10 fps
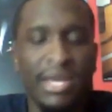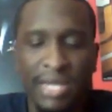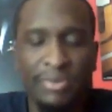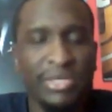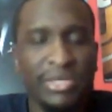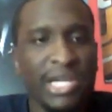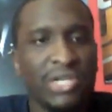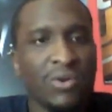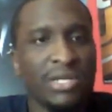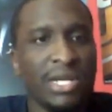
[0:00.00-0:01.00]
They put their
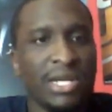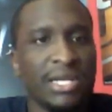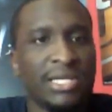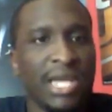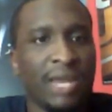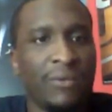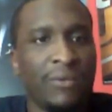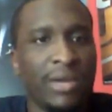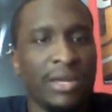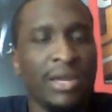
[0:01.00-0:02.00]
shorts in the same
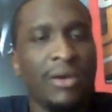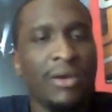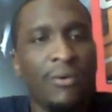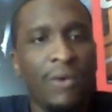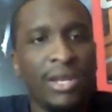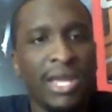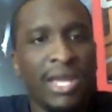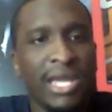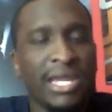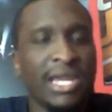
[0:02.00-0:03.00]
way. One
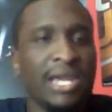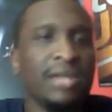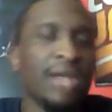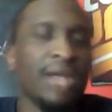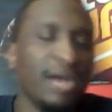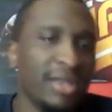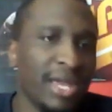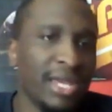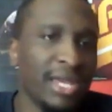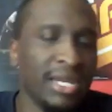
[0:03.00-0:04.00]
leg in, the other
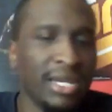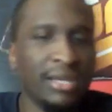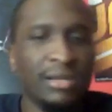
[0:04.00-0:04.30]
leg in.